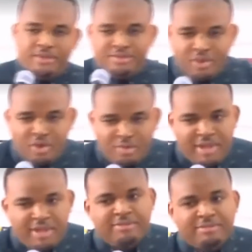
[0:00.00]
Obey.
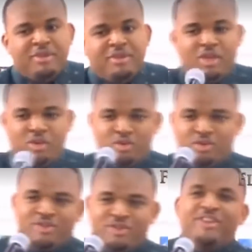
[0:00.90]

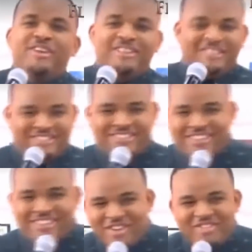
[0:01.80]
Huge.
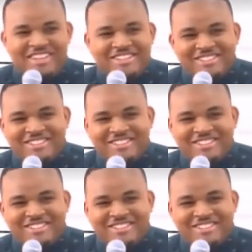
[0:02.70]
God bless you.